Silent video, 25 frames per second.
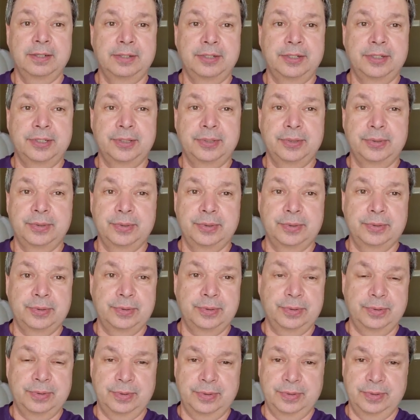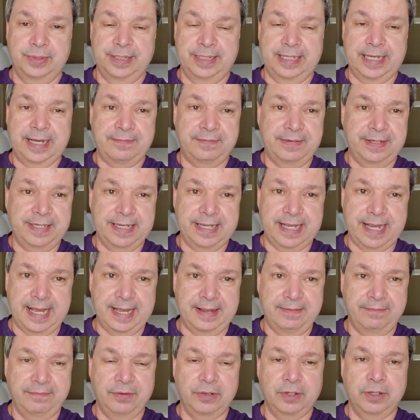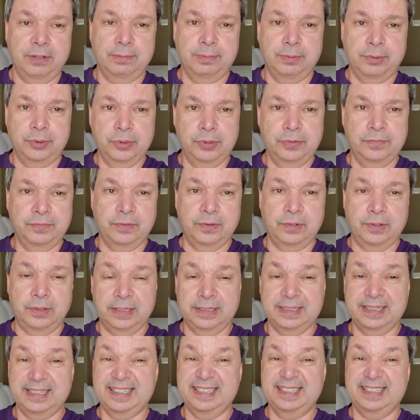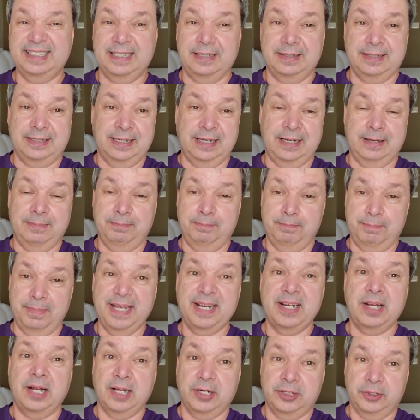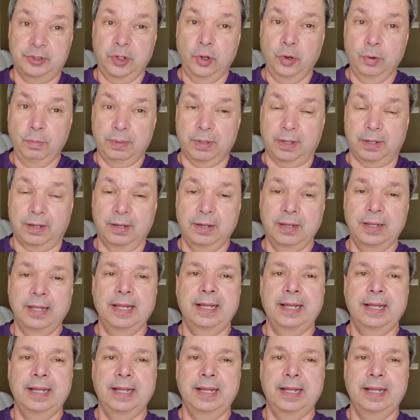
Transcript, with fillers: to the FDA for approval come mid-October.